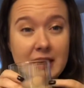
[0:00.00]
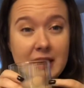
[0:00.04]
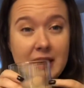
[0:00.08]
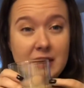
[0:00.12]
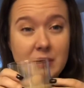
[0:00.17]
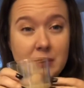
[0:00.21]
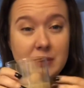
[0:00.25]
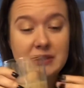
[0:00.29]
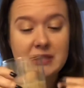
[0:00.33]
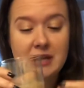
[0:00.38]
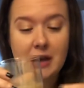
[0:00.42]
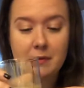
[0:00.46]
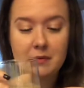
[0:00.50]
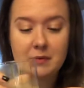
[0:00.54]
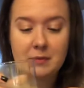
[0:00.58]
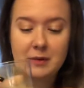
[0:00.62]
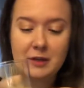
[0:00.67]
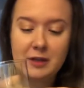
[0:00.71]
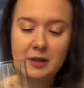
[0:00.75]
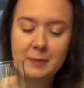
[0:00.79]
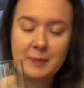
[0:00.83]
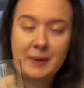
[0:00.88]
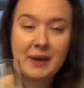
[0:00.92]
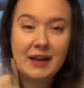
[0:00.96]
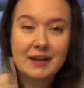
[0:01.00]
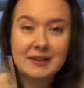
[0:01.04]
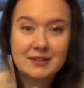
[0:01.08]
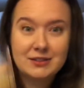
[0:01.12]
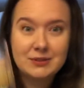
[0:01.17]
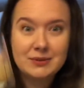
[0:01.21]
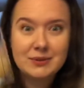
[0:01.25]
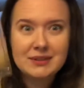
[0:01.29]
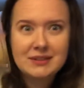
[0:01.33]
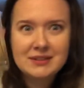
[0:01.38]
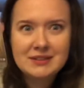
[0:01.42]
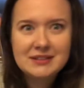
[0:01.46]
I know it's almond milk, but as you
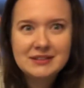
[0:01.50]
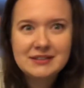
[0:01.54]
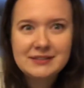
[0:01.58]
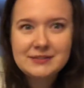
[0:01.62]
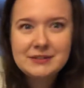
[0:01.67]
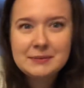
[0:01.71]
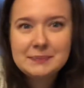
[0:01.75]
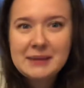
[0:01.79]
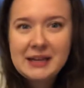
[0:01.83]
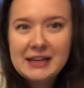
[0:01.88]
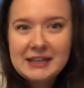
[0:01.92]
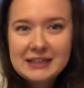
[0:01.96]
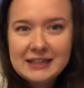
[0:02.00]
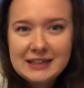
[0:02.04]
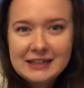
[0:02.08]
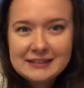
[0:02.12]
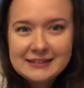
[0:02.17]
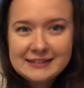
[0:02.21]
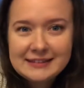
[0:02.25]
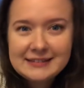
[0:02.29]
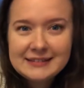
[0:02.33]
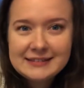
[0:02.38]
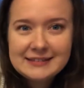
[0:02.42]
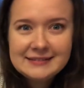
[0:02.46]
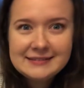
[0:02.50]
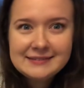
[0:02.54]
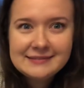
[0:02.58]
can see from that color,